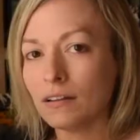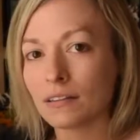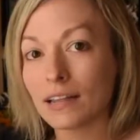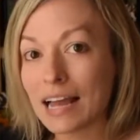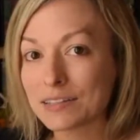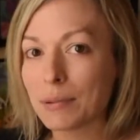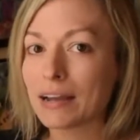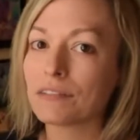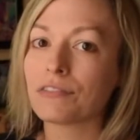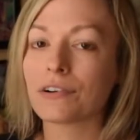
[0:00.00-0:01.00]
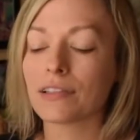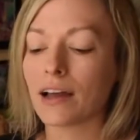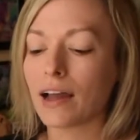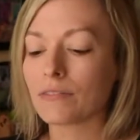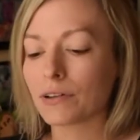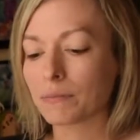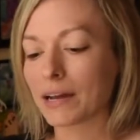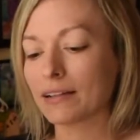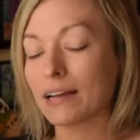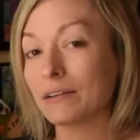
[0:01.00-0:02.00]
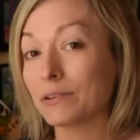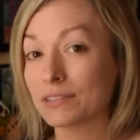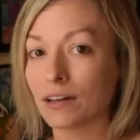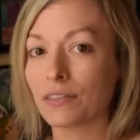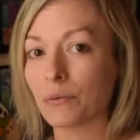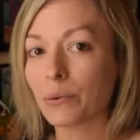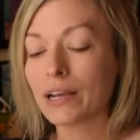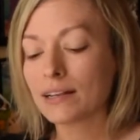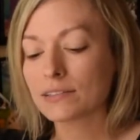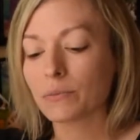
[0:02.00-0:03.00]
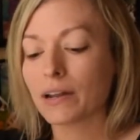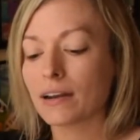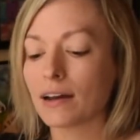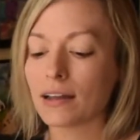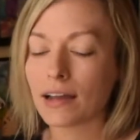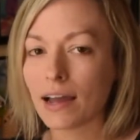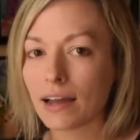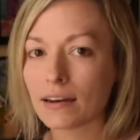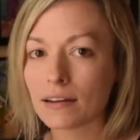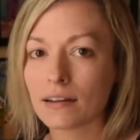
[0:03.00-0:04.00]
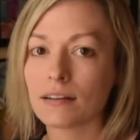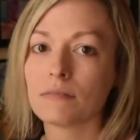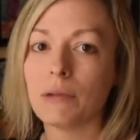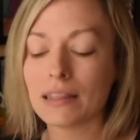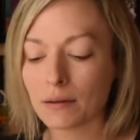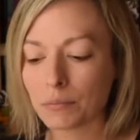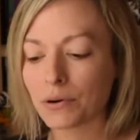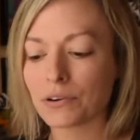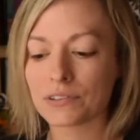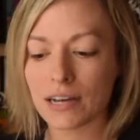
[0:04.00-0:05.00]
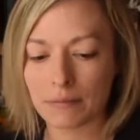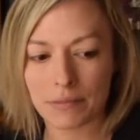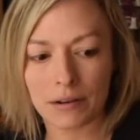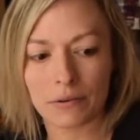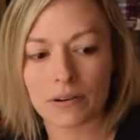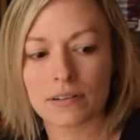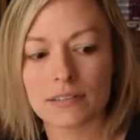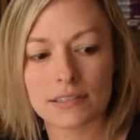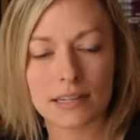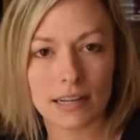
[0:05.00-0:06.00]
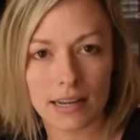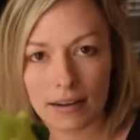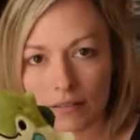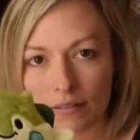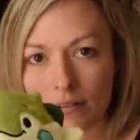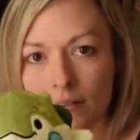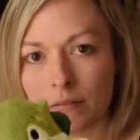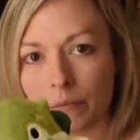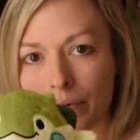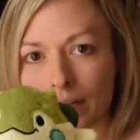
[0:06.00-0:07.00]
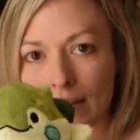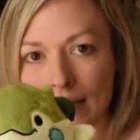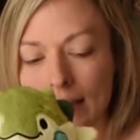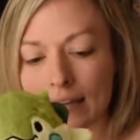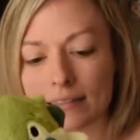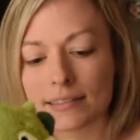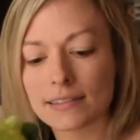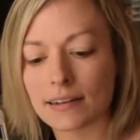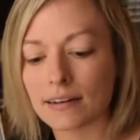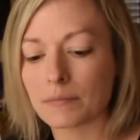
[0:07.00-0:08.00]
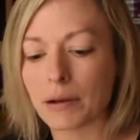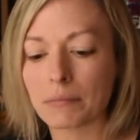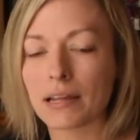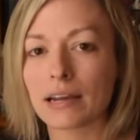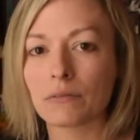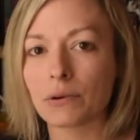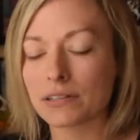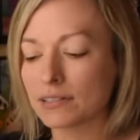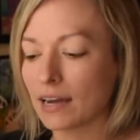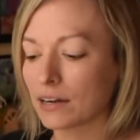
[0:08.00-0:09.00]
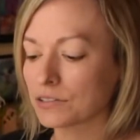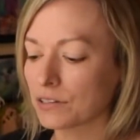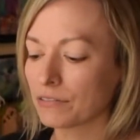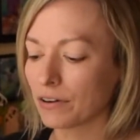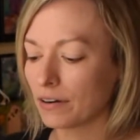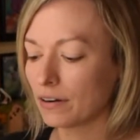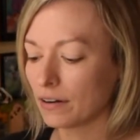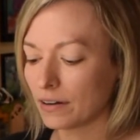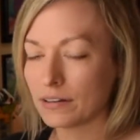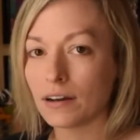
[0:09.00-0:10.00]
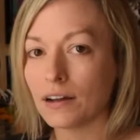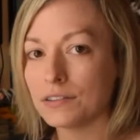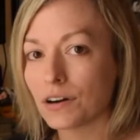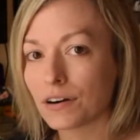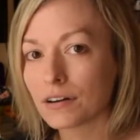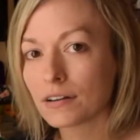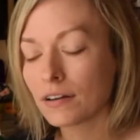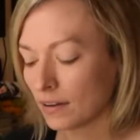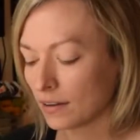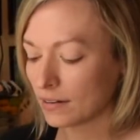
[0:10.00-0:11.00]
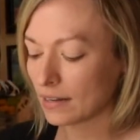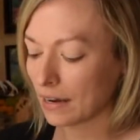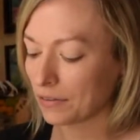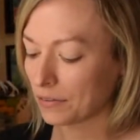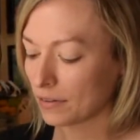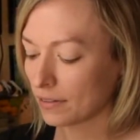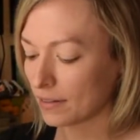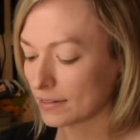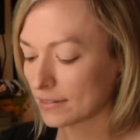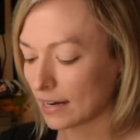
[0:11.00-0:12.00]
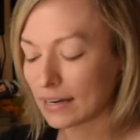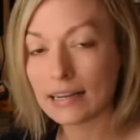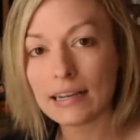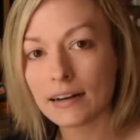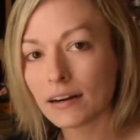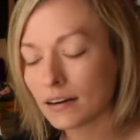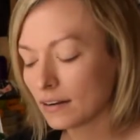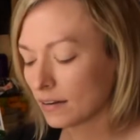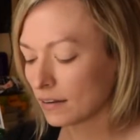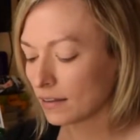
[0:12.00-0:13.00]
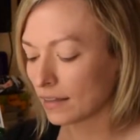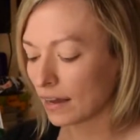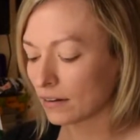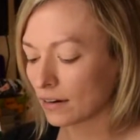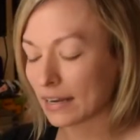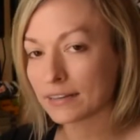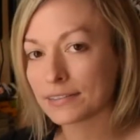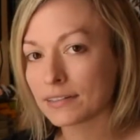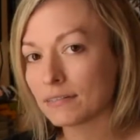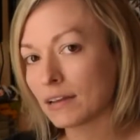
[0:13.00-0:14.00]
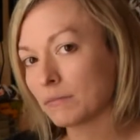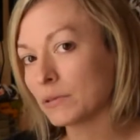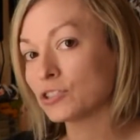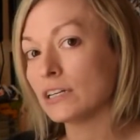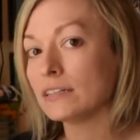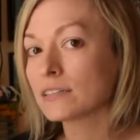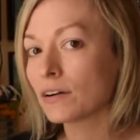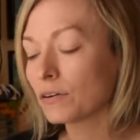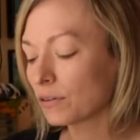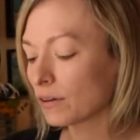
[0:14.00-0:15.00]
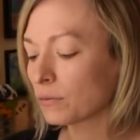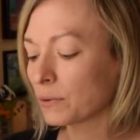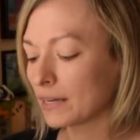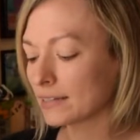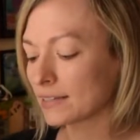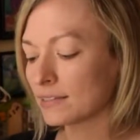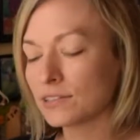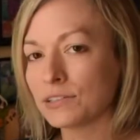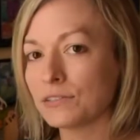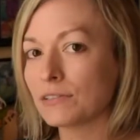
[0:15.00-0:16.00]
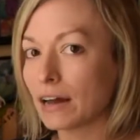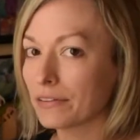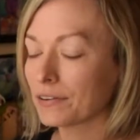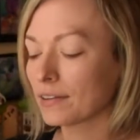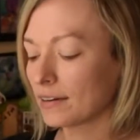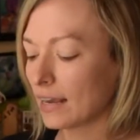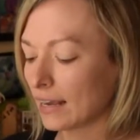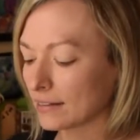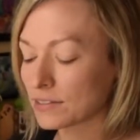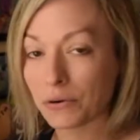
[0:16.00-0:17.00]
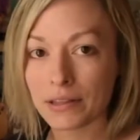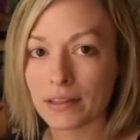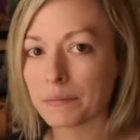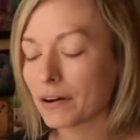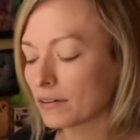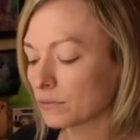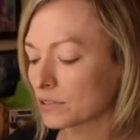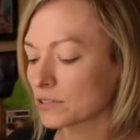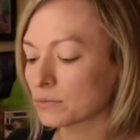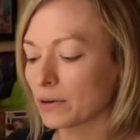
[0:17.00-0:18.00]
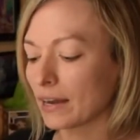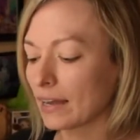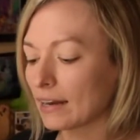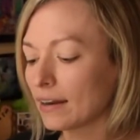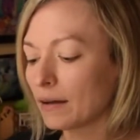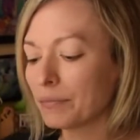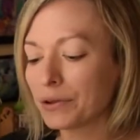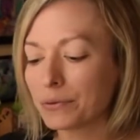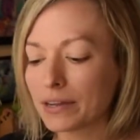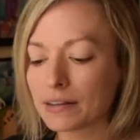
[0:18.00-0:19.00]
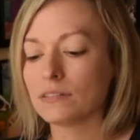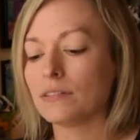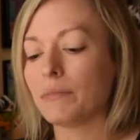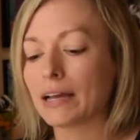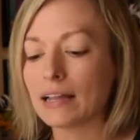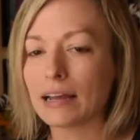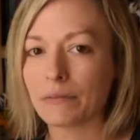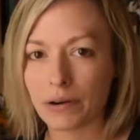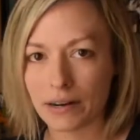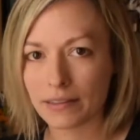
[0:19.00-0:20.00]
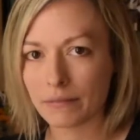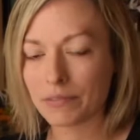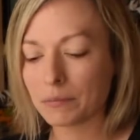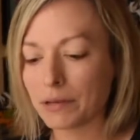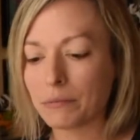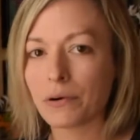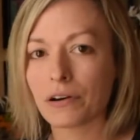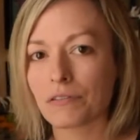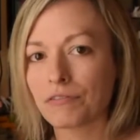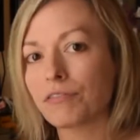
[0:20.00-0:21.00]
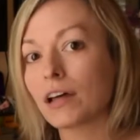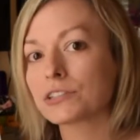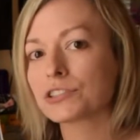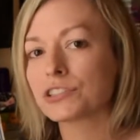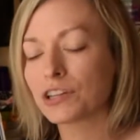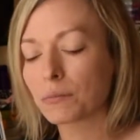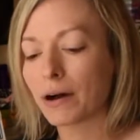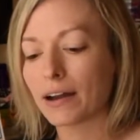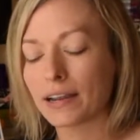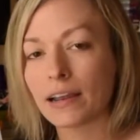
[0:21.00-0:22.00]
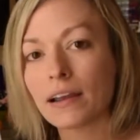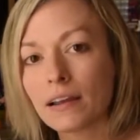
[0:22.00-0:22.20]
The last back and forth I had with my client was on the wings. When I had made the prototype, they were sticking out more like this. My plan was to actually run a dart down the side here that I could machine sew the wings into rather than hand sewing them on, which is what I ended up doing. My client wanted them to be more flush to the body